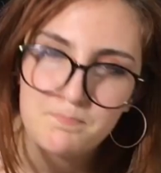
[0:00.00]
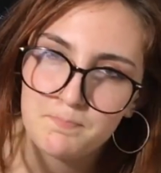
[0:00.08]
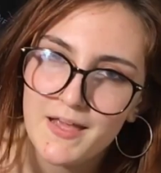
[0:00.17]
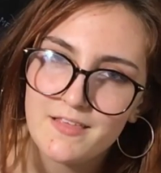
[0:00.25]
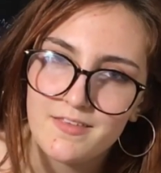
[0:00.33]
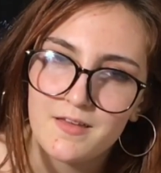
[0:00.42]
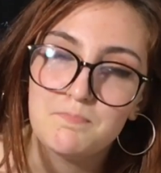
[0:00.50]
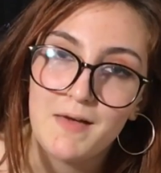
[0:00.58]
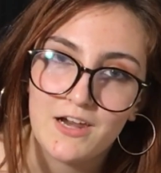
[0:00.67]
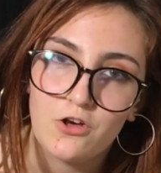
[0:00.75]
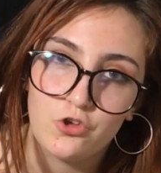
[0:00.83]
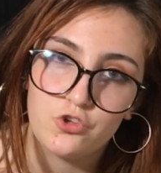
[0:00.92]
basic
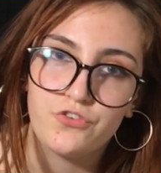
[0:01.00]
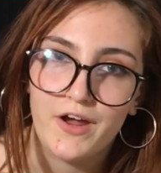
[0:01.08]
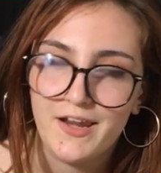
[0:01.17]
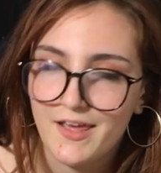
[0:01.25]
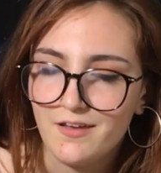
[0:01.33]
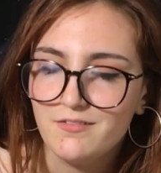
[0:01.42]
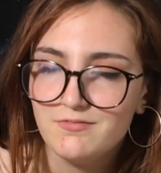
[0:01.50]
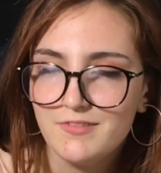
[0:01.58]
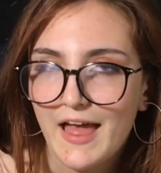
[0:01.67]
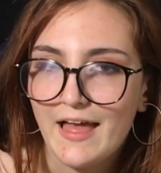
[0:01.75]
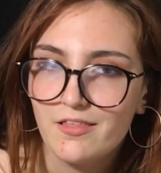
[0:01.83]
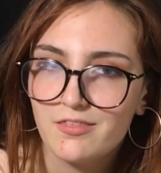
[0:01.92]
medical training
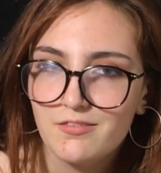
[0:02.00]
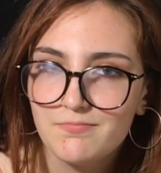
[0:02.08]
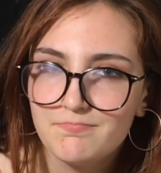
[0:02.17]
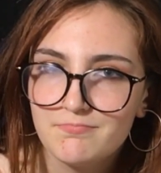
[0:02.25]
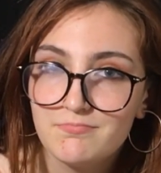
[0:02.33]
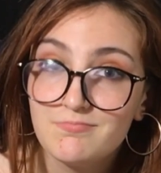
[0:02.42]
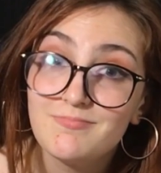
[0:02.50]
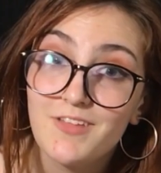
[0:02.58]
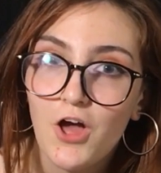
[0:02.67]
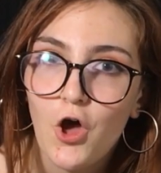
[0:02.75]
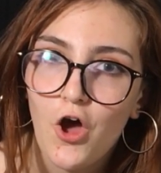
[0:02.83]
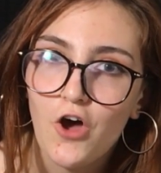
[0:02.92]
as
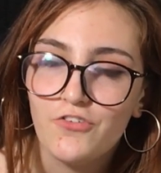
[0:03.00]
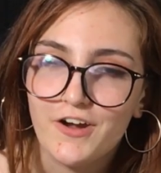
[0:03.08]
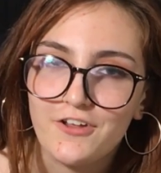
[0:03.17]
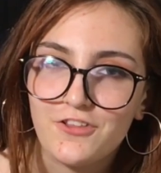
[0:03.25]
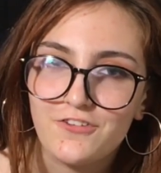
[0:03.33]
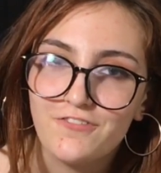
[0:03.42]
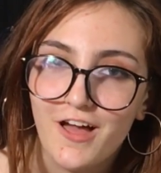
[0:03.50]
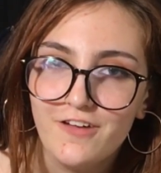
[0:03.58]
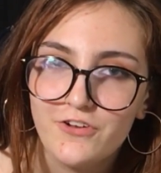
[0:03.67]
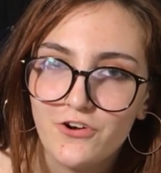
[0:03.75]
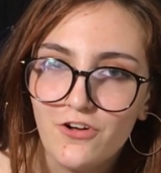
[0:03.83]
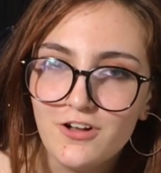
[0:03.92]
a regular
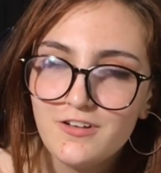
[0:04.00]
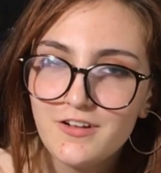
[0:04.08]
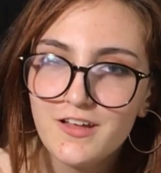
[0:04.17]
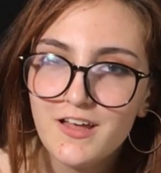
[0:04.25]
5-year-old.